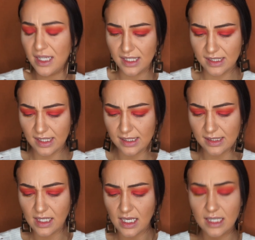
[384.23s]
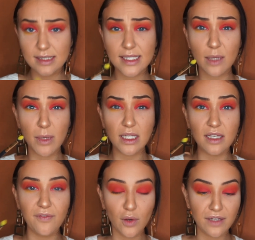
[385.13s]
This is the Sigma
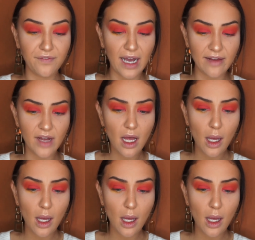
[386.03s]
E45.